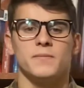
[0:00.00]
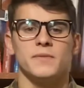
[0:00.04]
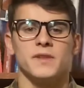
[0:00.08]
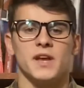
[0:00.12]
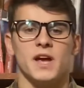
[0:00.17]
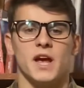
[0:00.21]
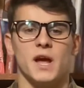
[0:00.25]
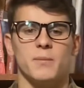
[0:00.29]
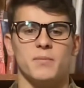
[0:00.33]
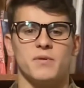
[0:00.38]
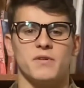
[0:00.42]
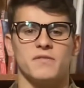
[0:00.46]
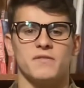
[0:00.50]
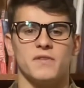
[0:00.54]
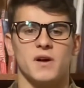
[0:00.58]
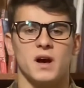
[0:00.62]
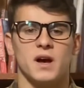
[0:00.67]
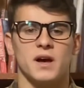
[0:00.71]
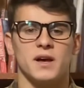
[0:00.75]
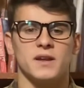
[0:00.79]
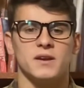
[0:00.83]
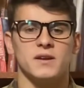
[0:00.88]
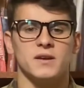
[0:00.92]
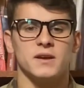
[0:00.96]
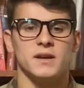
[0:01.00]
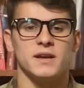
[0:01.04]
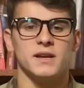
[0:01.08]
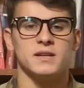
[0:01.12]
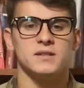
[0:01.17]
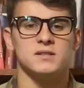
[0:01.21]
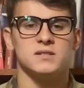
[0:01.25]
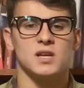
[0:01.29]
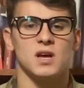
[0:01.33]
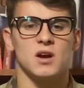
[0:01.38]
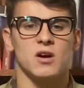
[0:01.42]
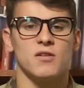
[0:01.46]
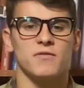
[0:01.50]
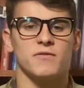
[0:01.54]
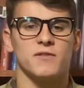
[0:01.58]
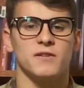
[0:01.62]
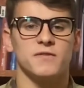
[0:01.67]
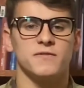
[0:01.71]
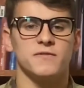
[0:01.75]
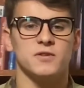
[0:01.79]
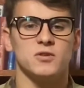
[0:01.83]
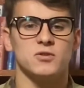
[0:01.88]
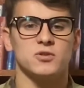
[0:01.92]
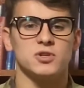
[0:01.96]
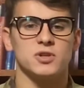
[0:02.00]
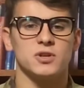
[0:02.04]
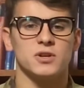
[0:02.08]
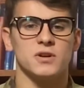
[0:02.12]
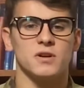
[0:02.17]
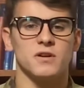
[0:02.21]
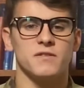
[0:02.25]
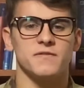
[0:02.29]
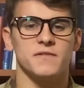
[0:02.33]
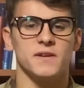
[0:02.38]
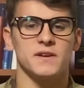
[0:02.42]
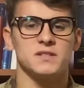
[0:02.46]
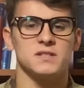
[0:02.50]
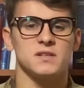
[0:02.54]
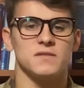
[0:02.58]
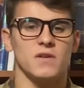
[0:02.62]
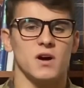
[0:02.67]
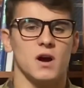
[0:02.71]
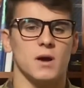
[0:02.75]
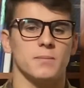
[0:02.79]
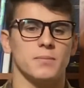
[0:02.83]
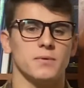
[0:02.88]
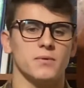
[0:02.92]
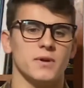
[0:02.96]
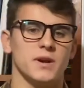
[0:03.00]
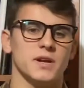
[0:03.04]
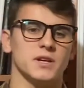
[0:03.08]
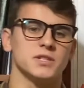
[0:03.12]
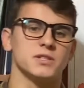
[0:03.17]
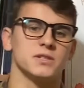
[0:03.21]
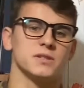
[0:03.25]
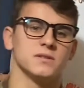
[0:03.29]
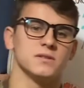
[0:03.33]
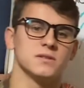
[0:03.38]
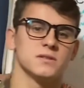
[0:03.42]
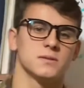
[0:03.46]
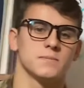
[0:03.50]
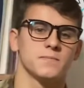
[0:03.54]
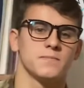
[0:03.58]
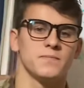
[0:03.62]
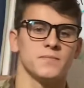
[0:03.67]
and provide intel for future offensive operations.